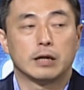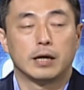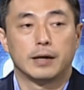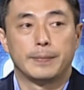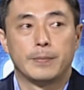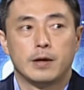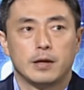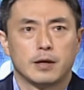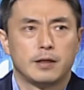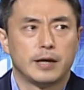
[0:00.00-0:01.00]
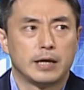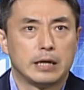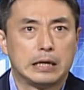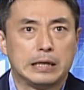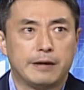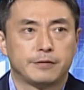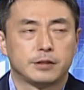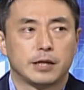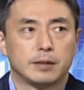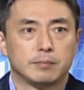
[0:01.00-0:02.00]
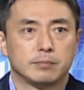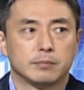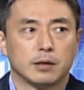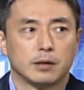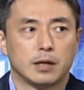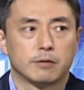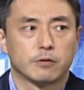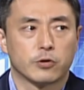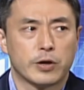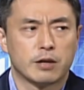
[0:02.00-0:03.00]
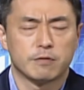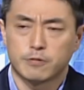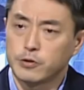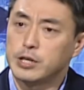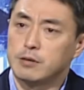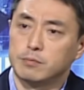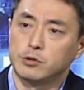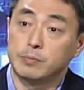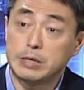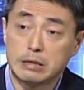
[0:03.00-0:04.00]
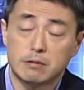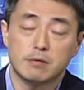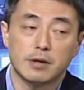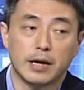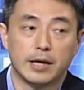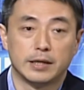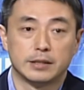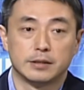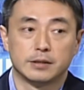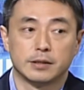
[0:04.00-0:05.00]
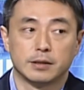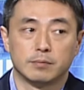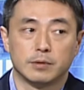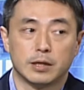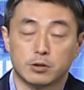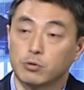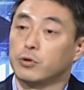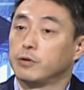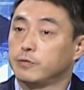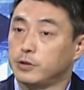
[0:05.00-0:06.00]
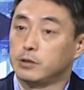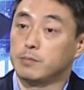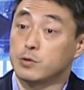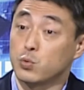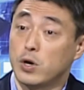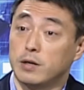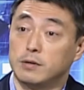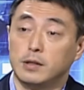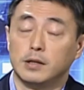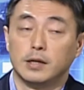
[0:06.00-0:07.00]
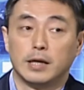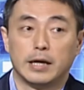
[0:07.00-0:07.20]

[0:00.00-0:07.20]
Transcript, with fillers: Um, okay they left um, a lot of creative freedom to me mm-hmm. and um, editorial freedom as well. Okay.